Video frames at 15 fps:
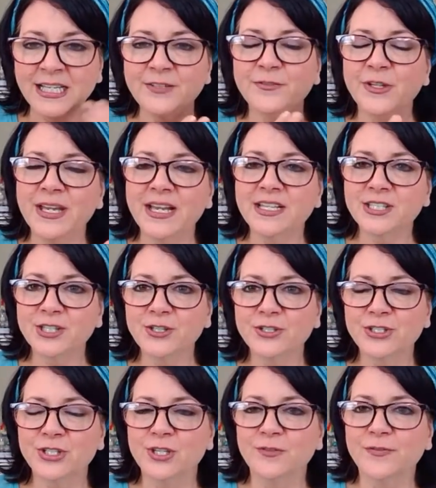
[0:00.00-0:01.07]
And if you ask
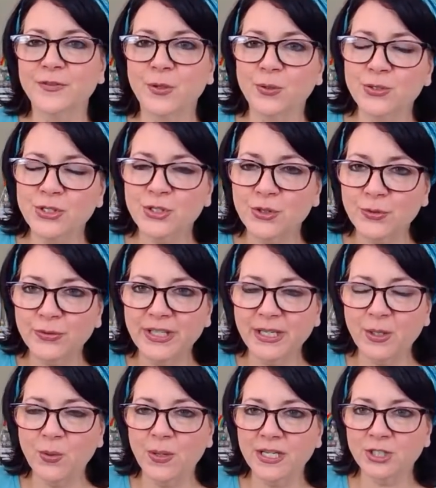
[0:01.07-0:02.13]
yourself those
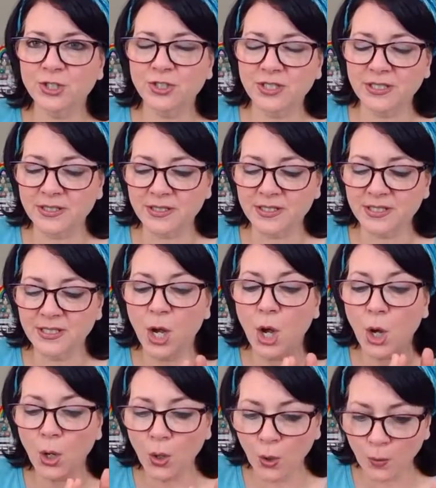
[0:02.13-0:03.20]
three questions,
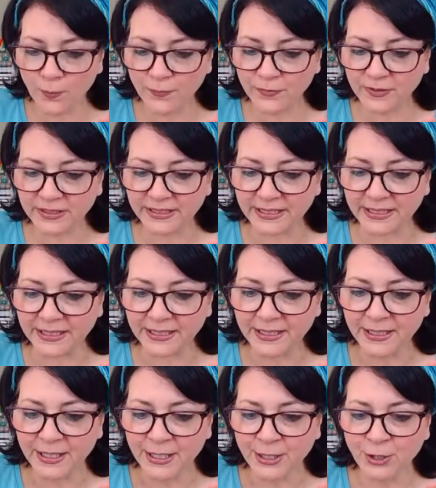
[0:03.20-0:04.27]
hopefully